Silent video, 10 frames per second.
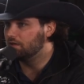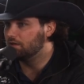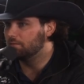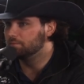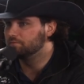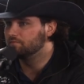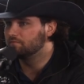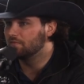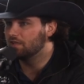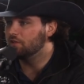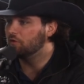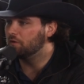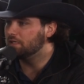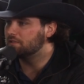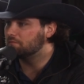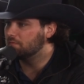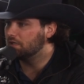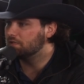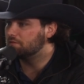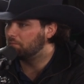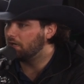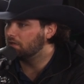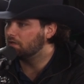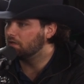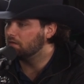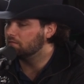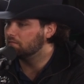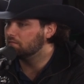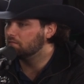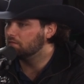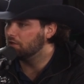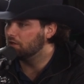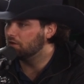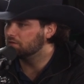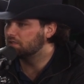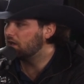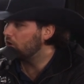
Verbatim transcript: um, you know, it's, it's mainly, you know, it's not